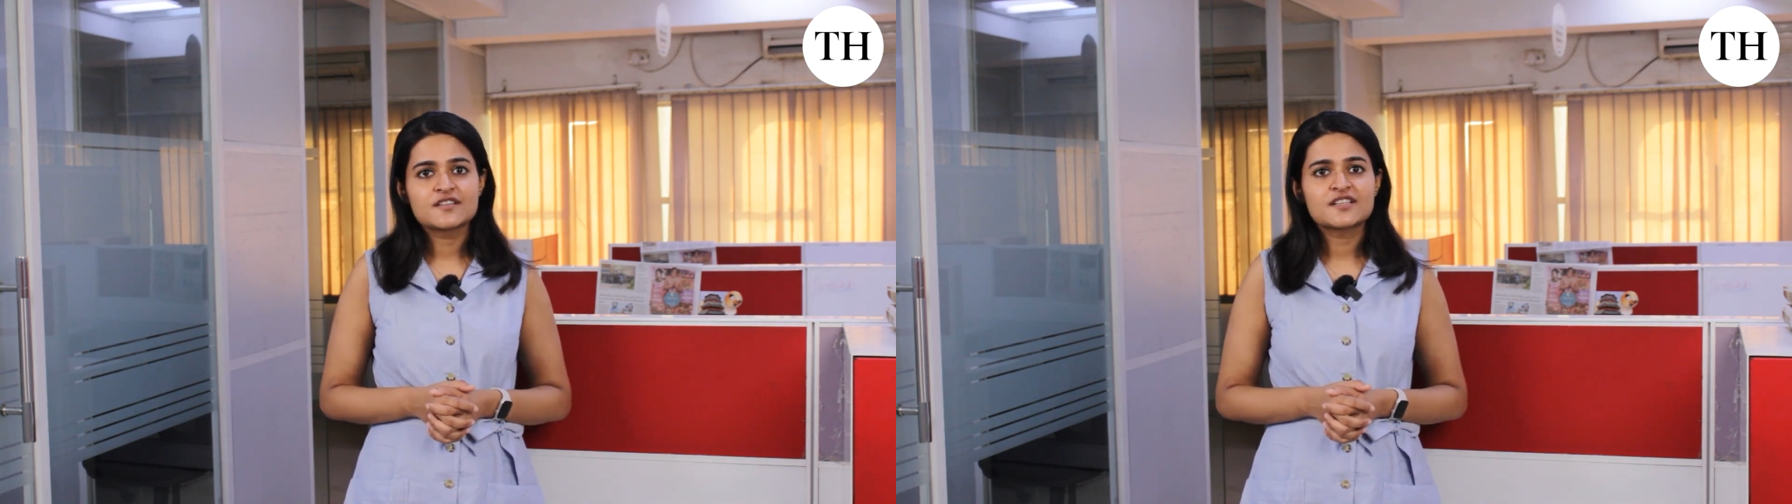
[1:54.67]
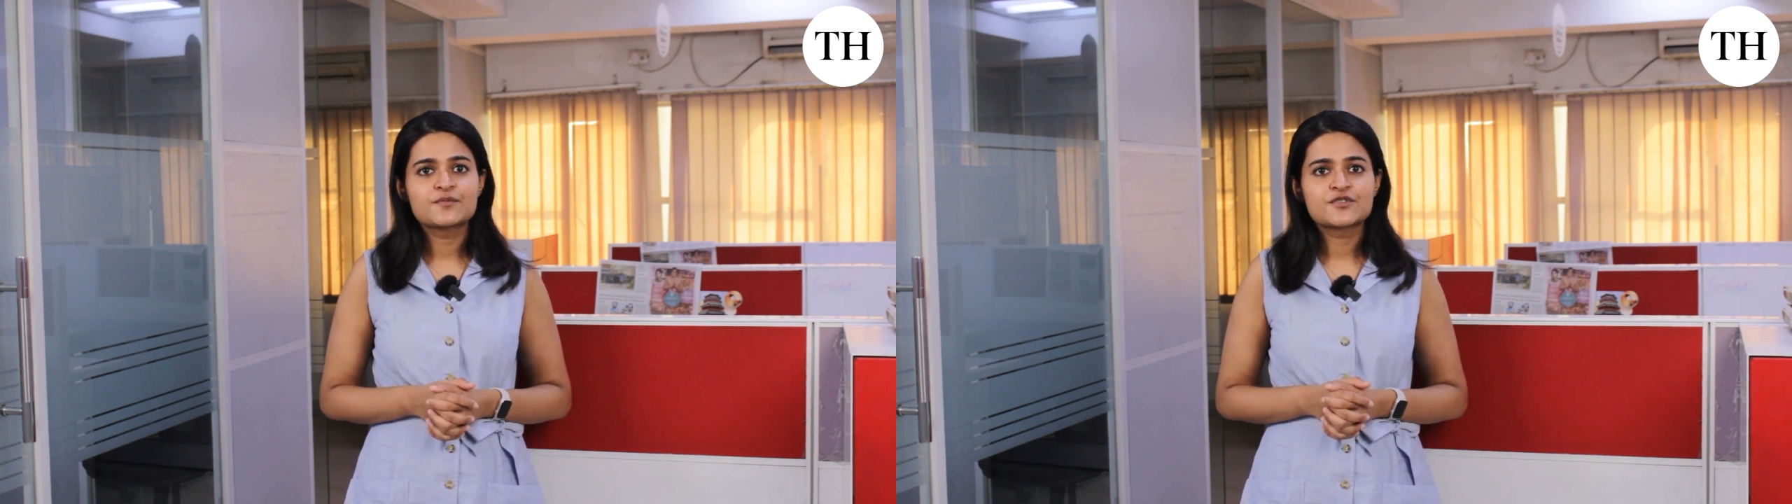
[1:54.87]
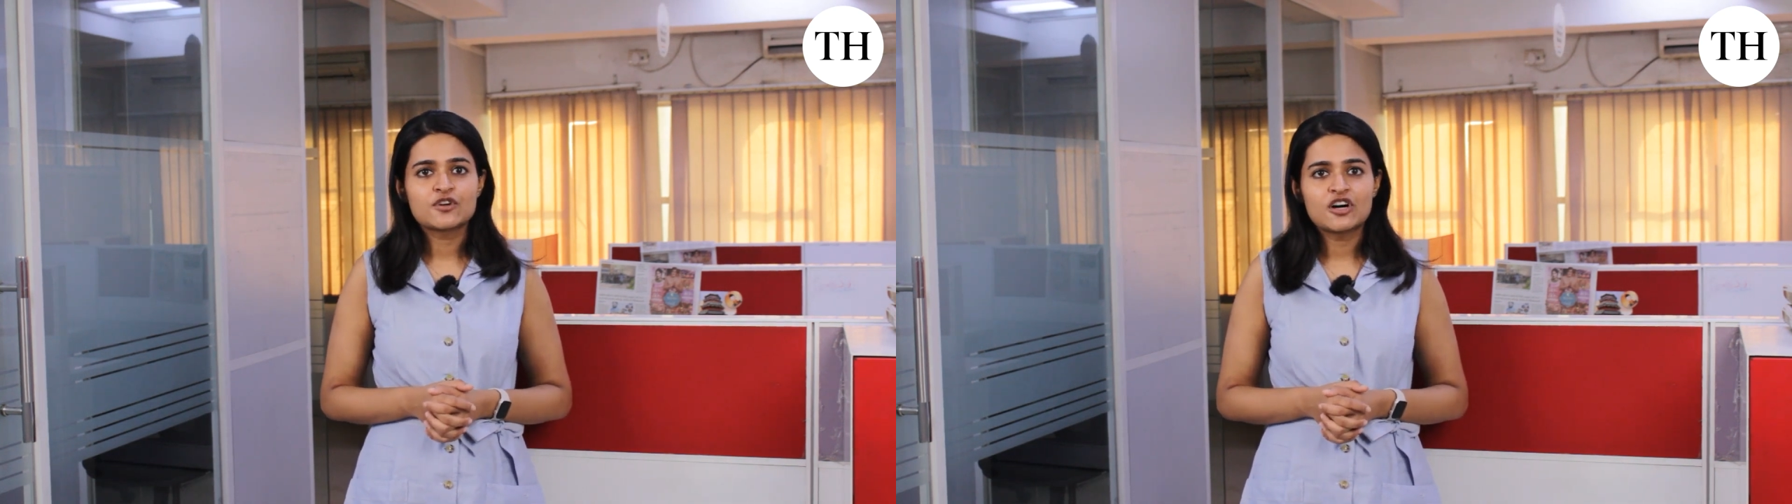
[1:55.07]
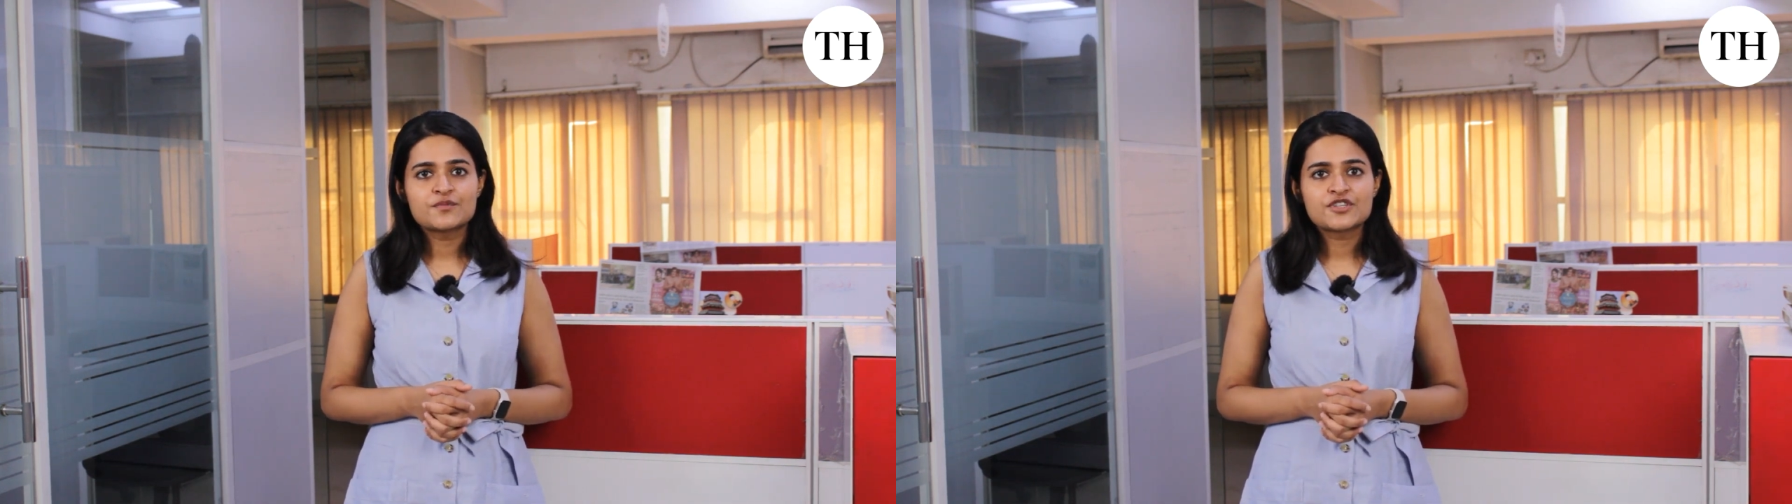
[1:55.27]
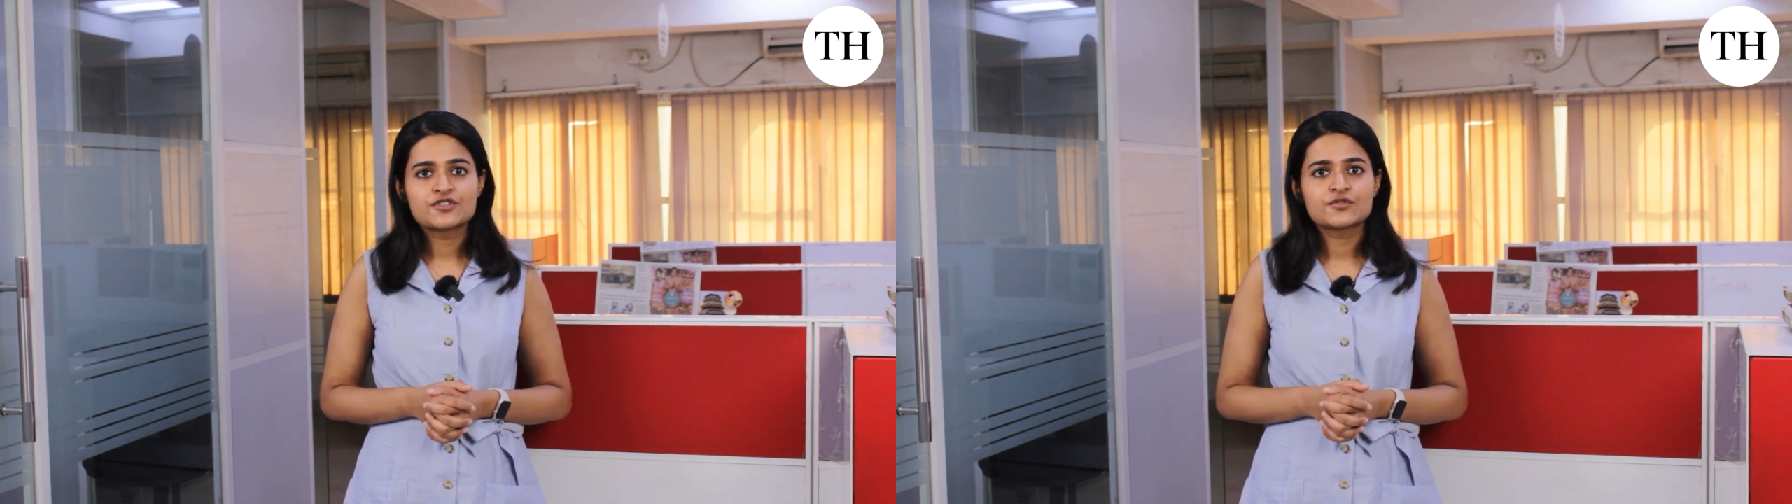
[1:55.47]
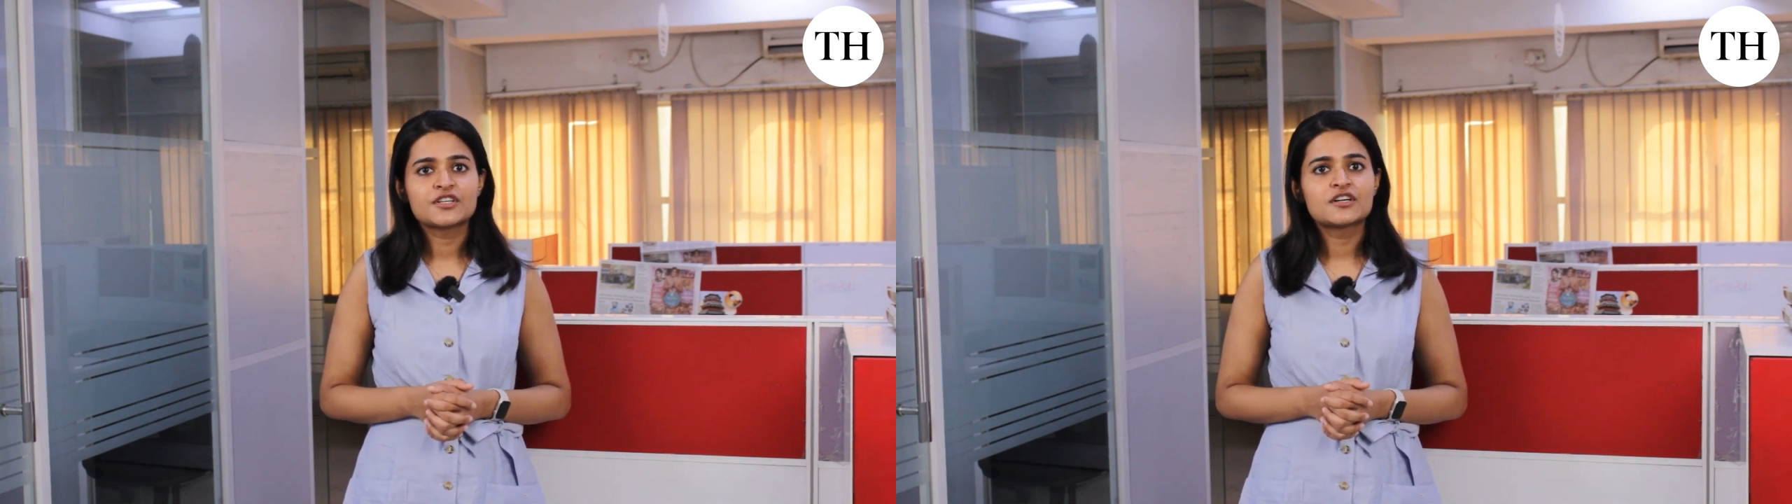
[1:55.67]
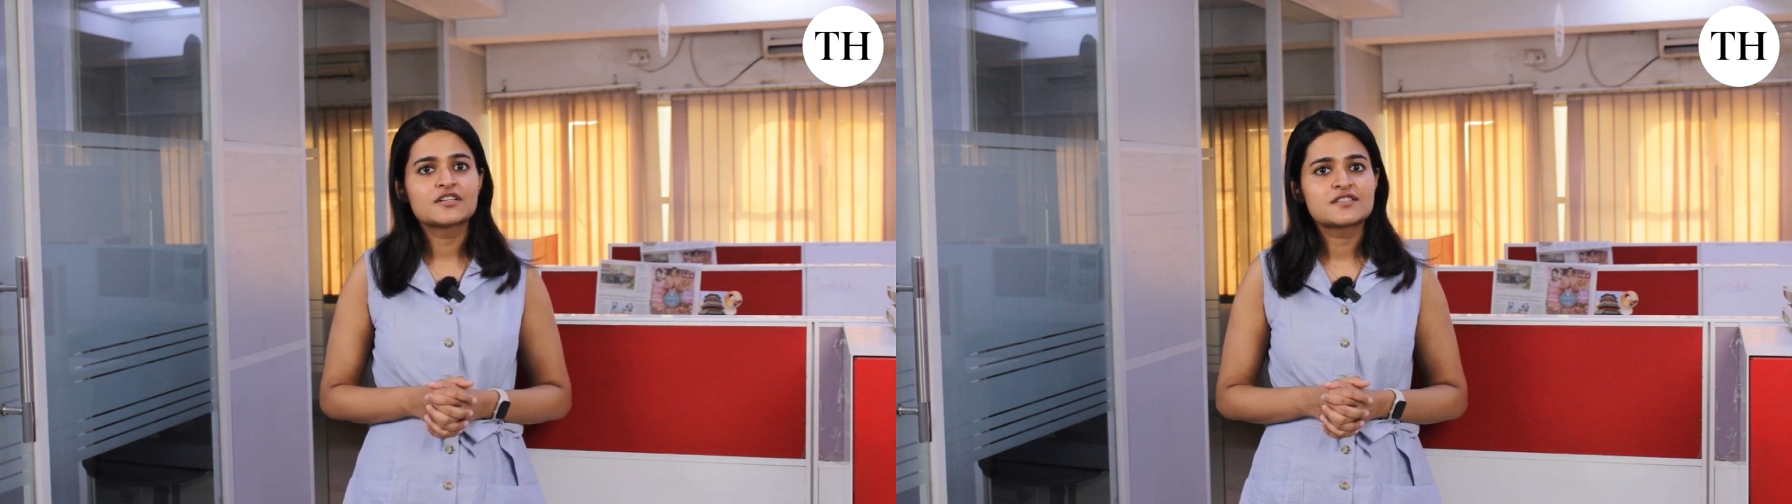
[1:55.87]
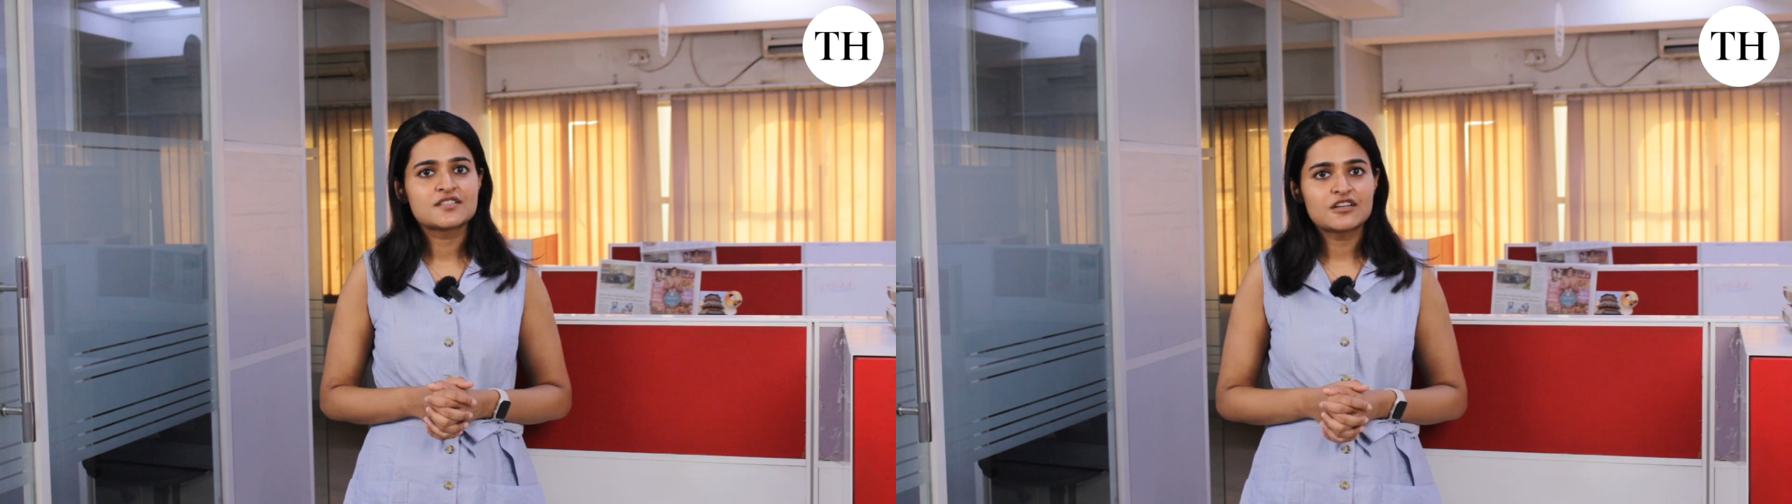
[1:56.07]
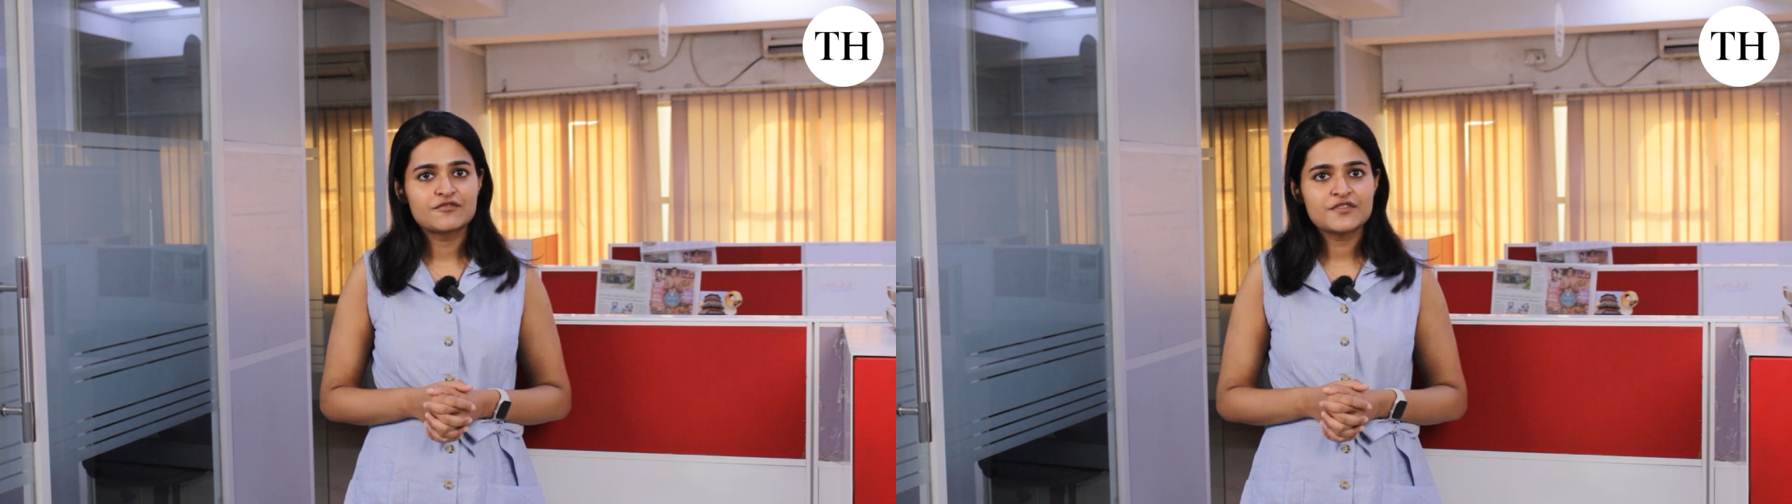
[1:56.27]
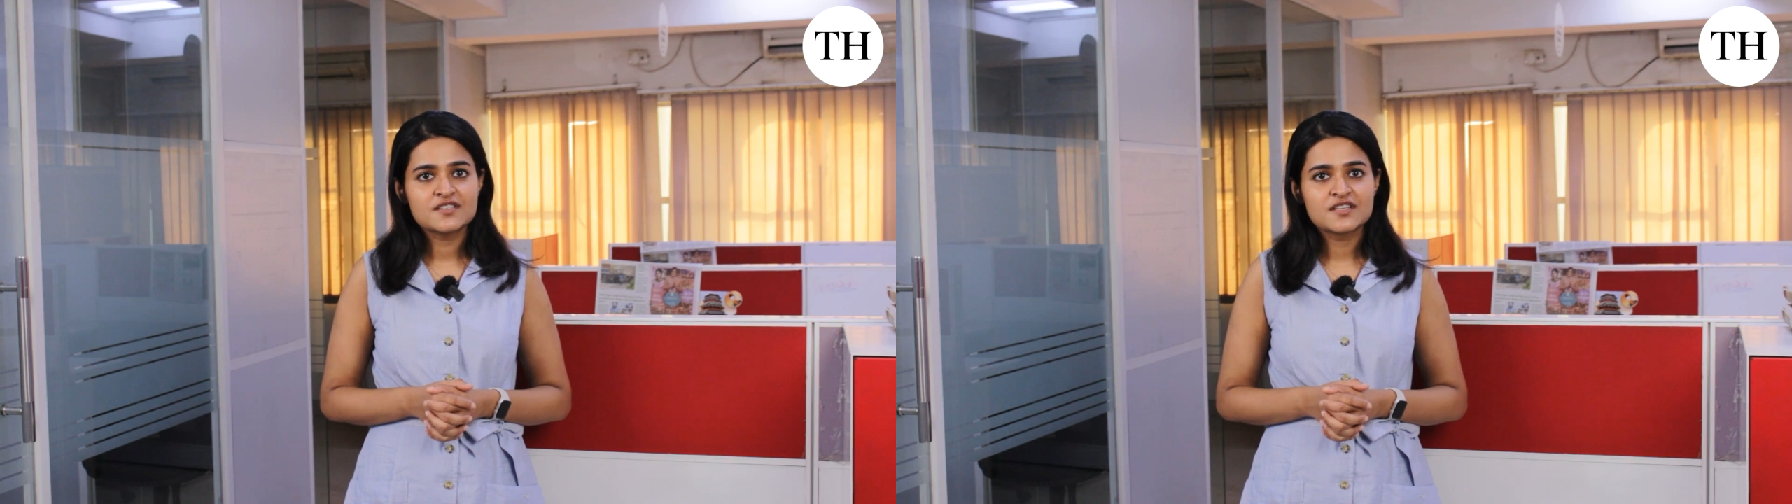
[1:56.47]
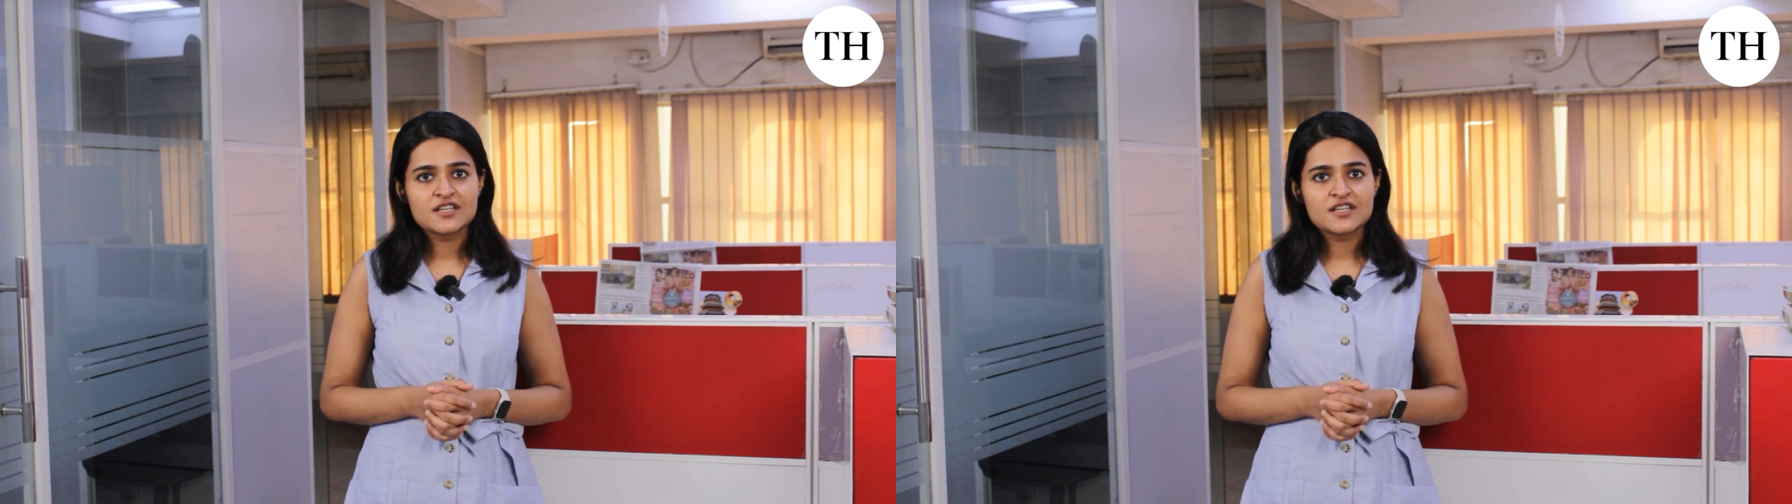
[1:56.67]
is absorbed to the Earth's surface